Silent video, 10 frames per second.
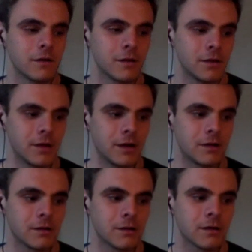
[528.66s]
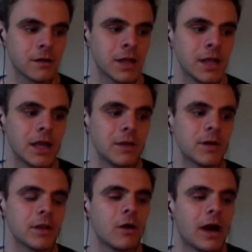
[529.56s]
Yeah.
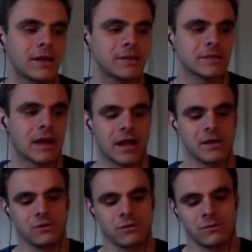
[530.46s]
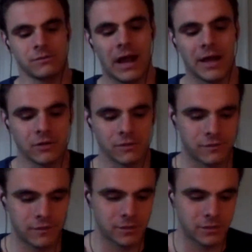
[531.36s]
But no, I don't
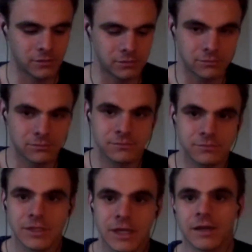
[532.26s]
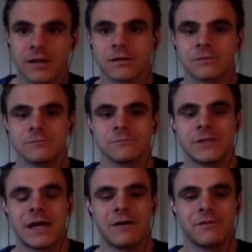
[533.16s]
feel like
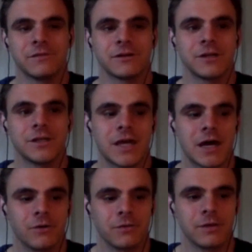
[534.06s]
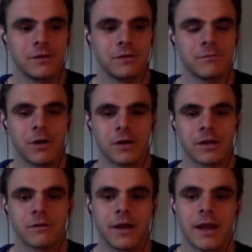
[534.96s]
we have a very healthy
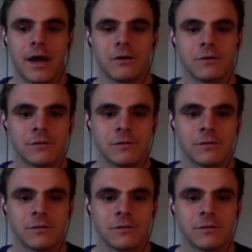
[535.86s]
market right now.